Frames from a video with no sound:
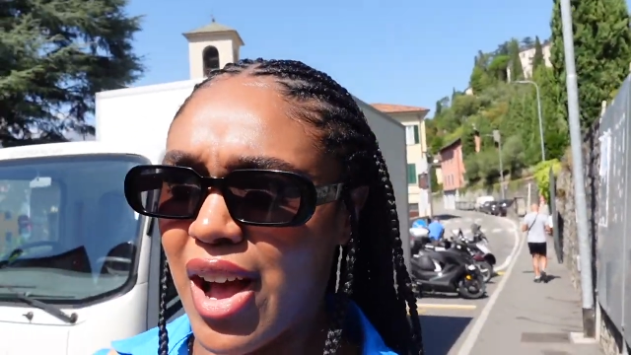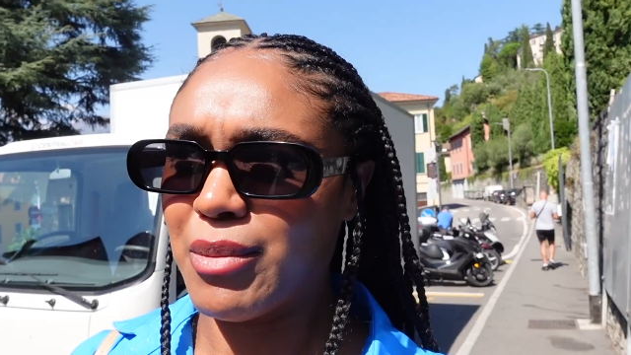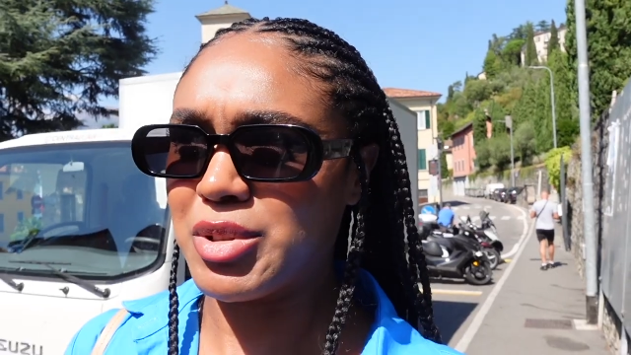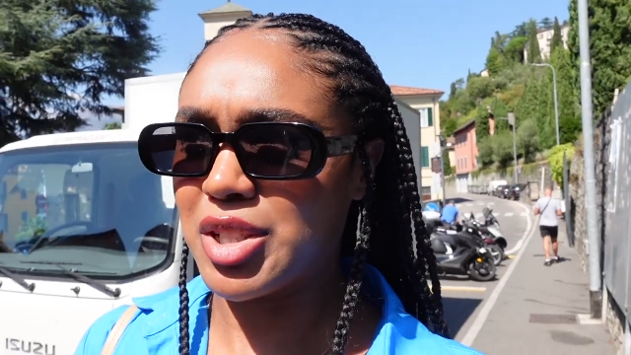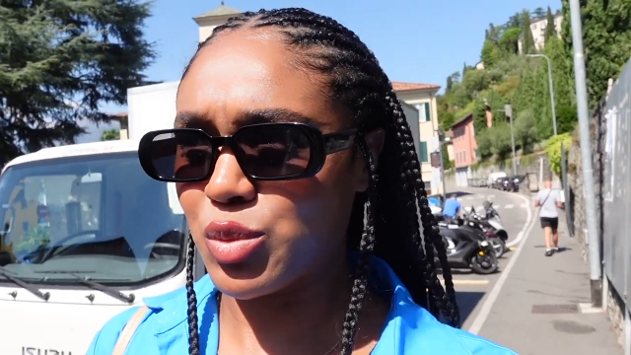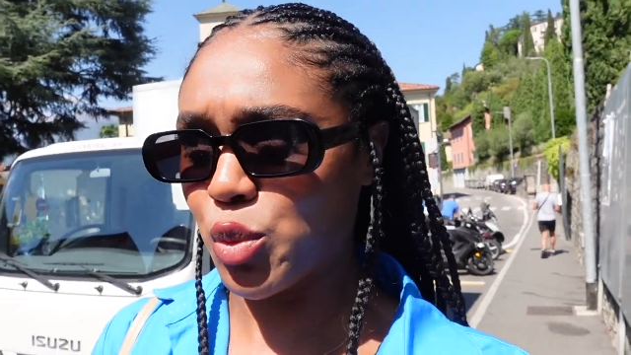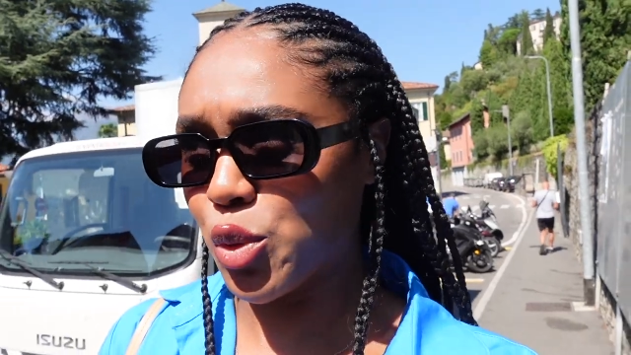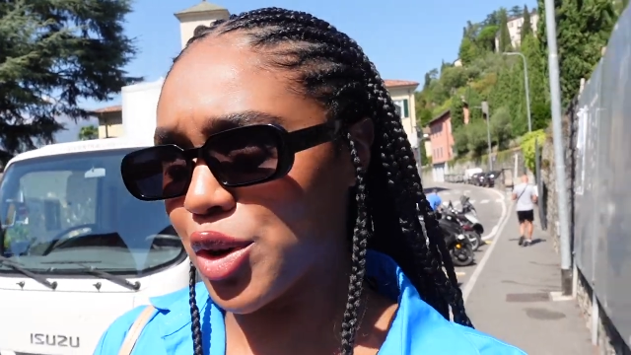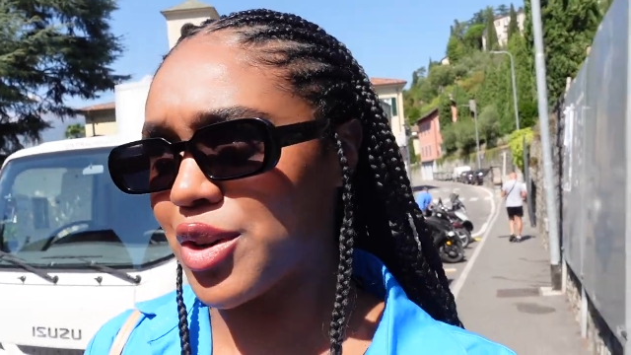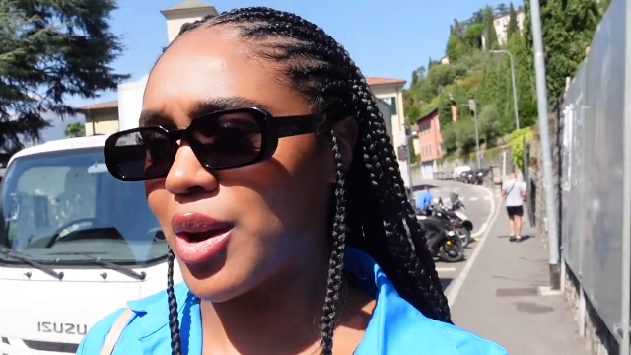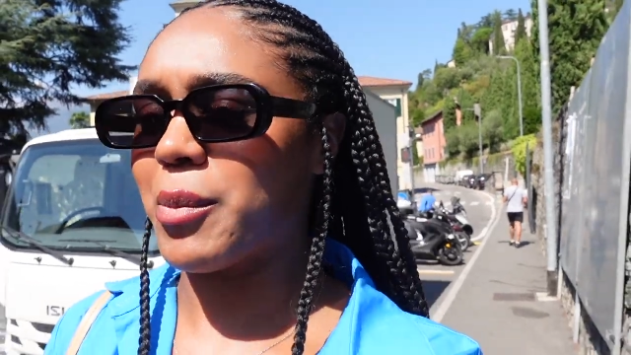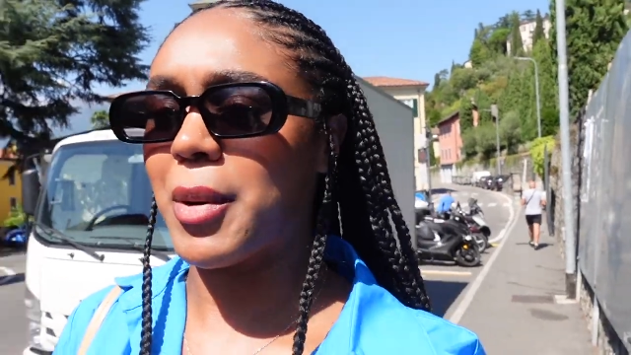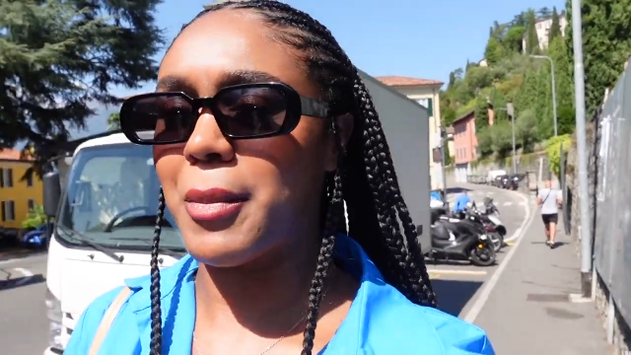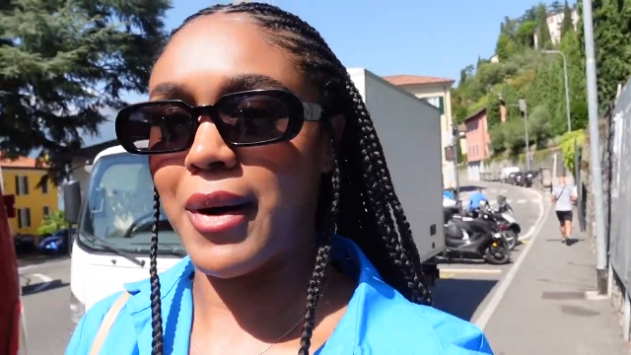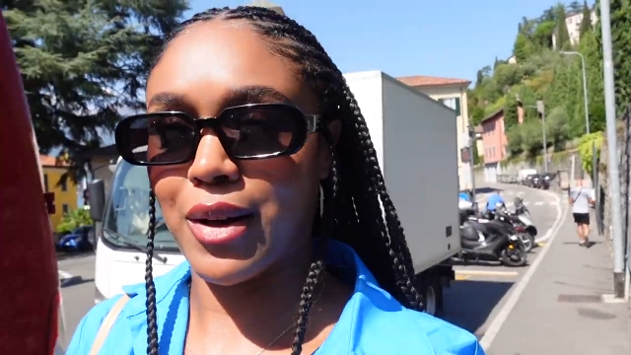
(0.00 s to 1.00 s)
I'm just walking up
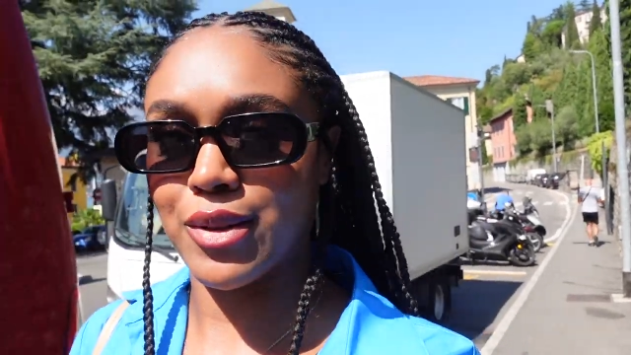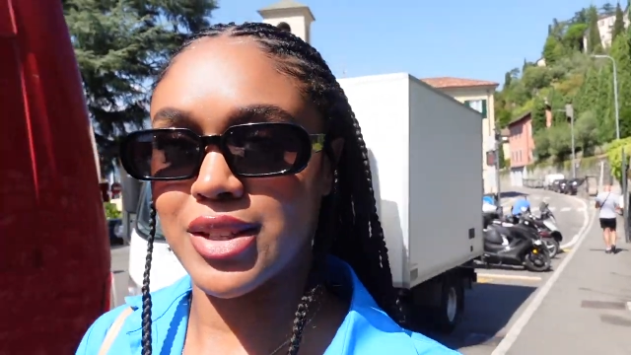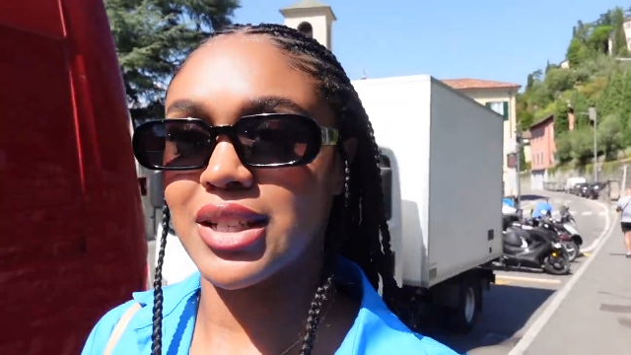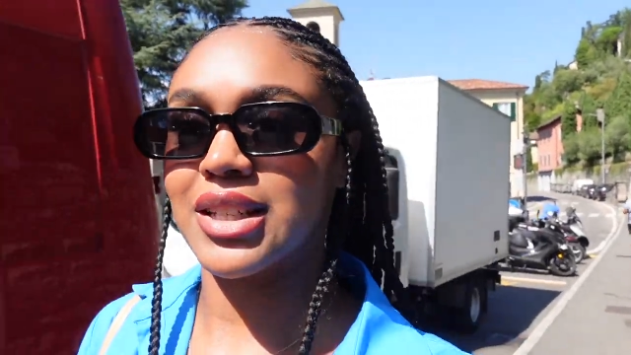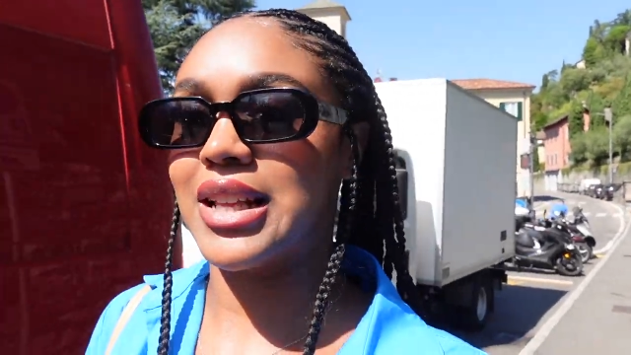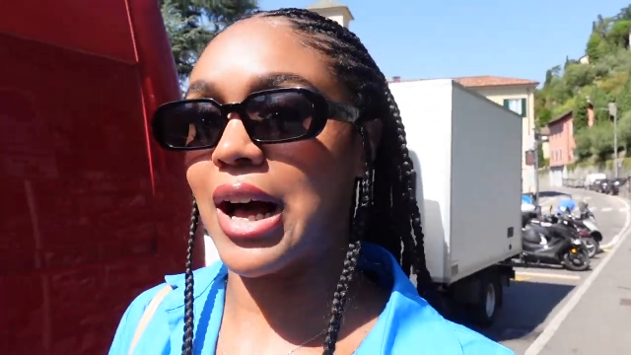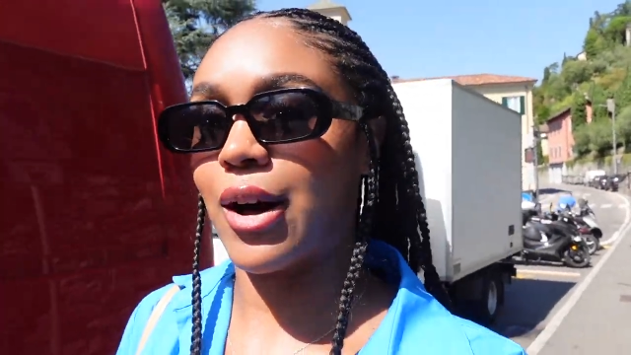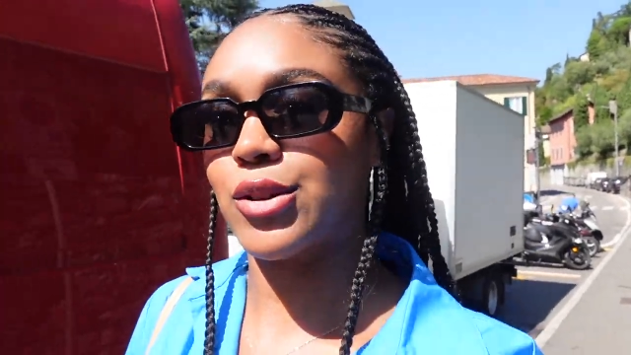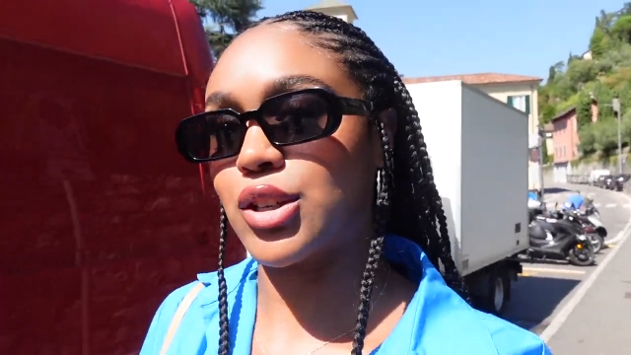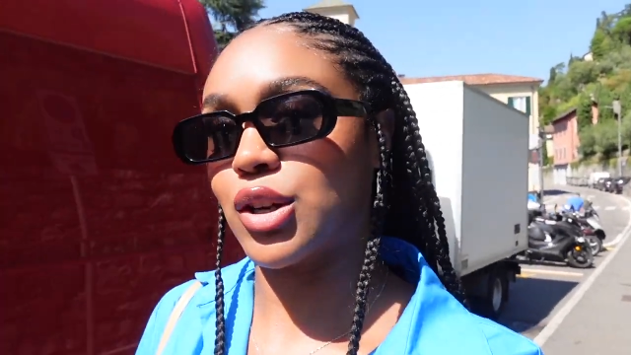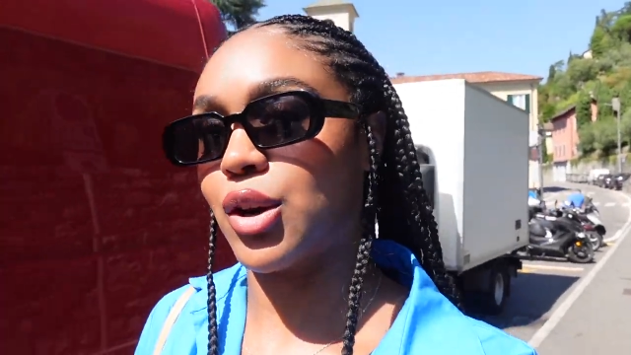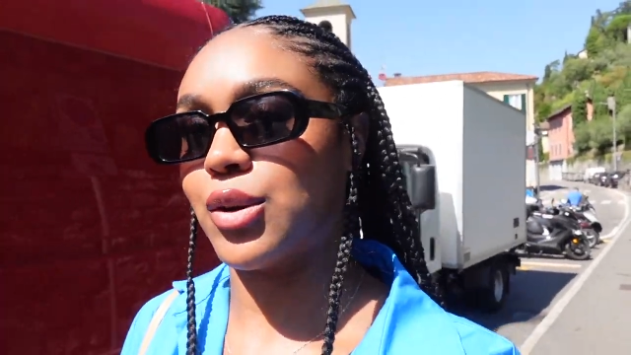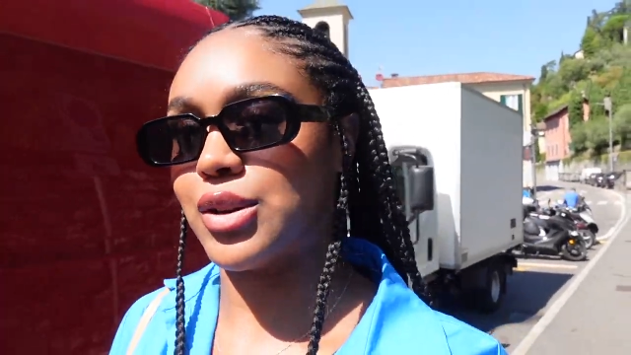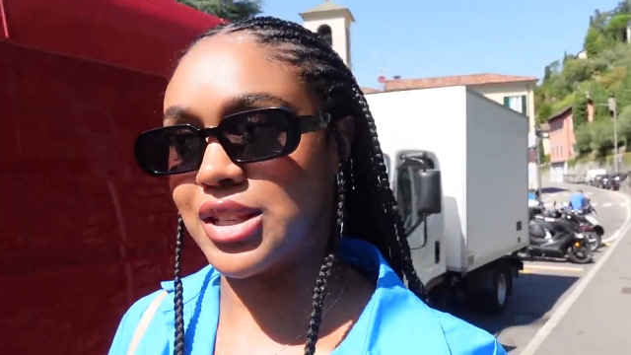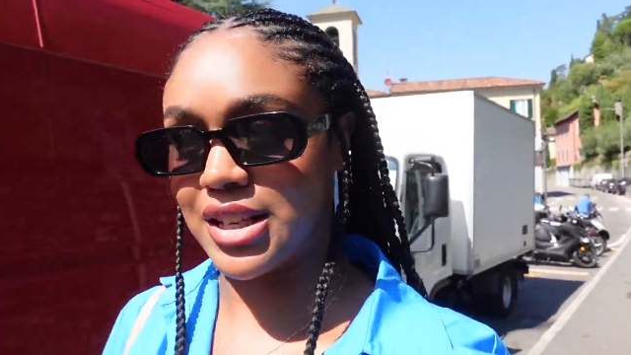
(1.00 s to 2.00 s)
a mountain now to
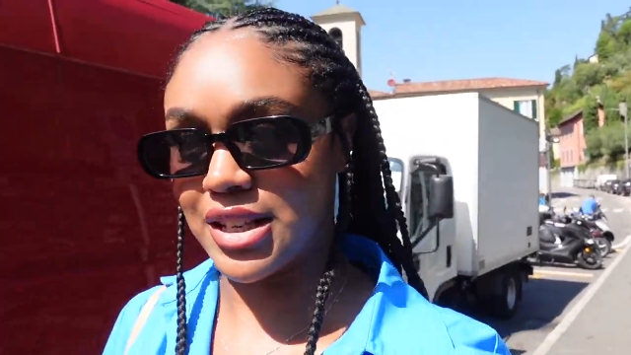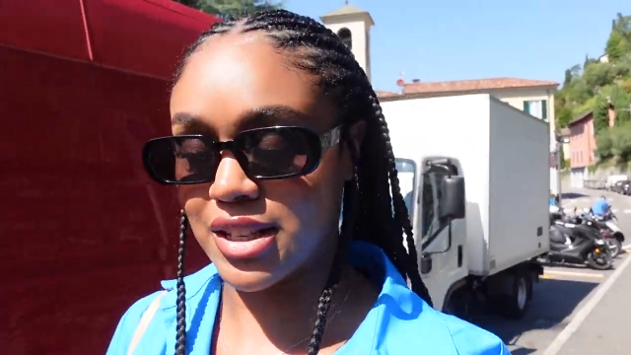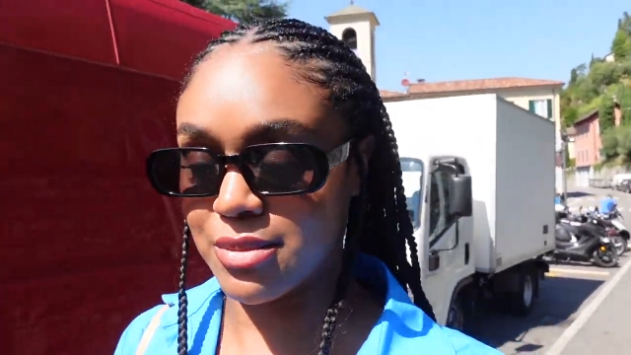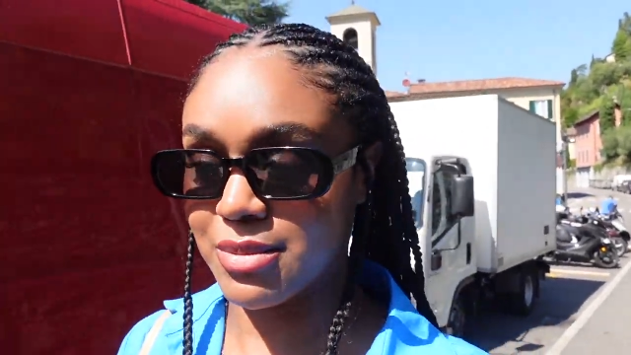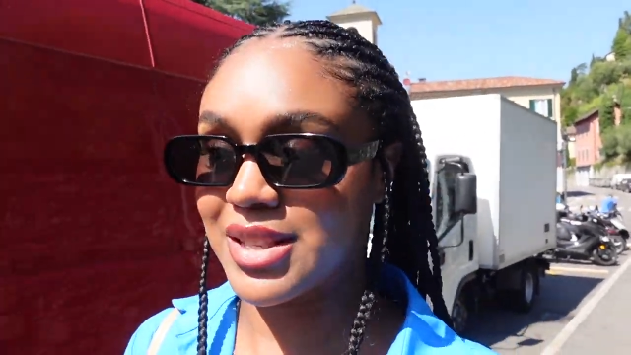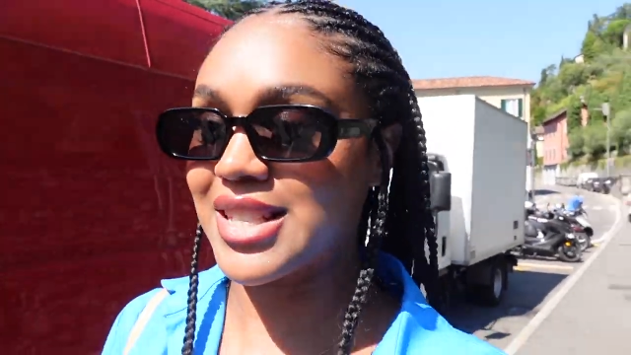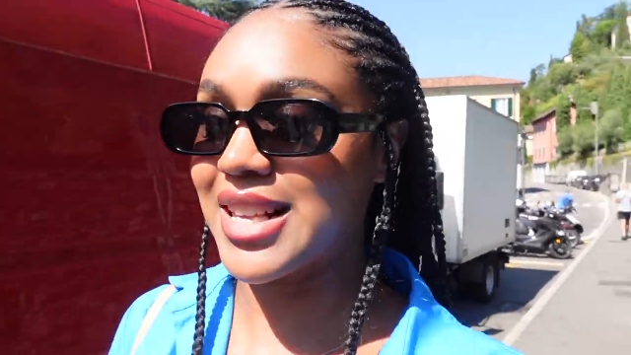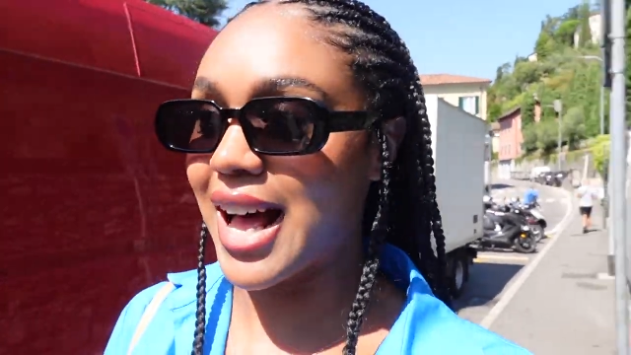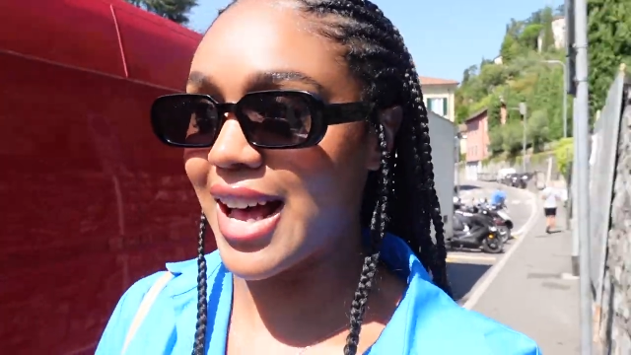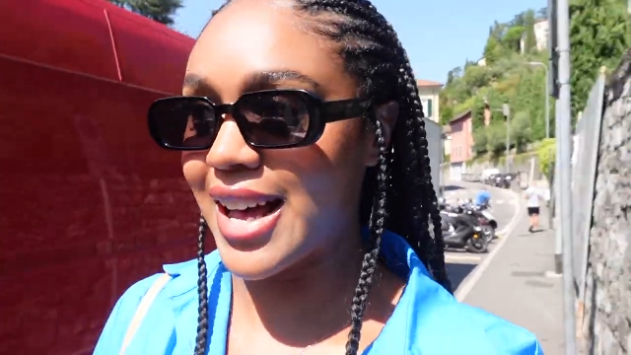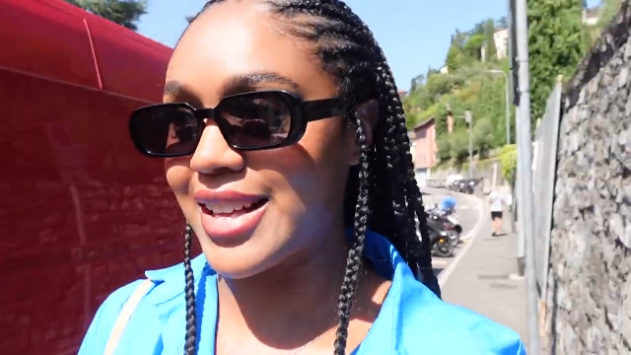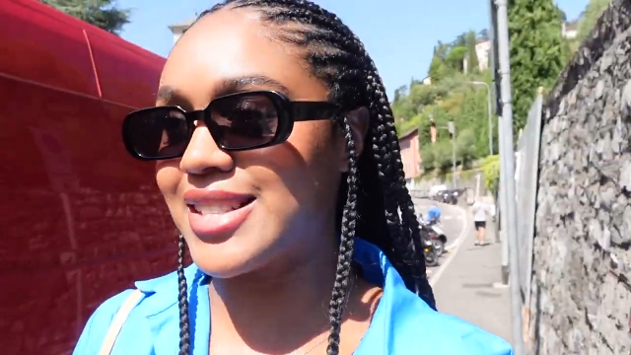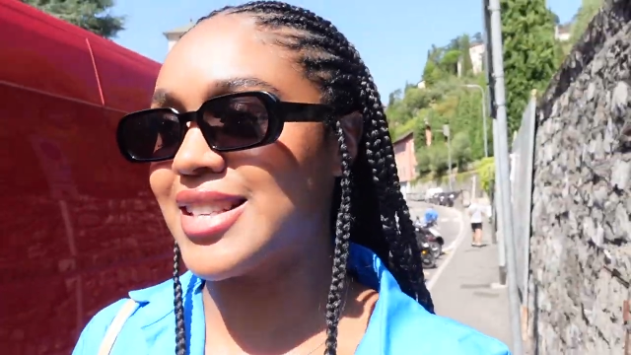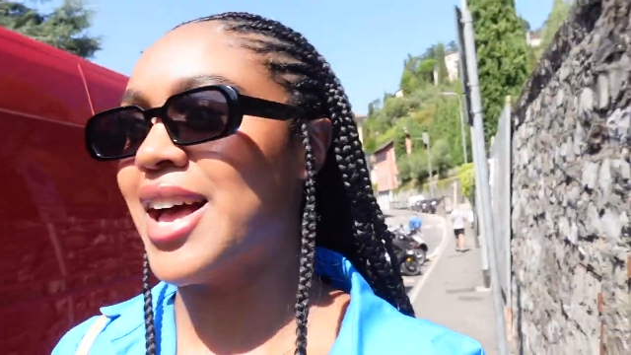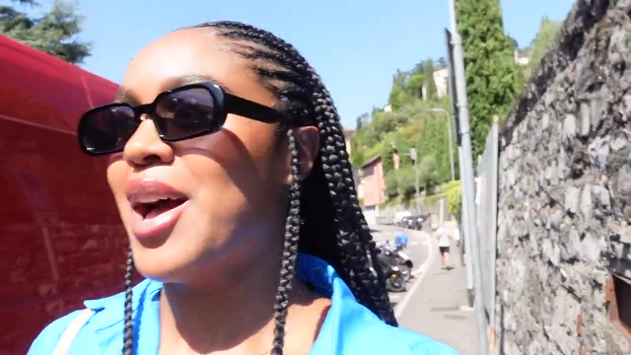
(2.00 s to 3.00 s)
go and see some
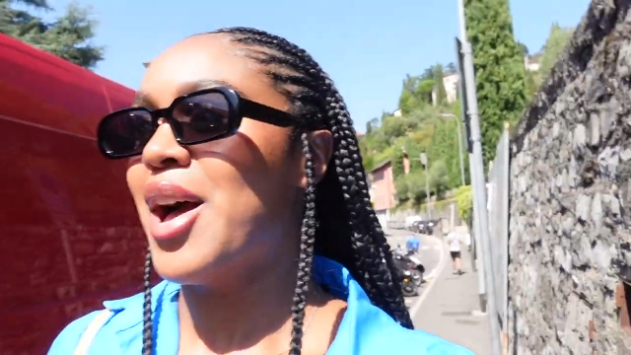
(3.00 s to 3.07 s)
sights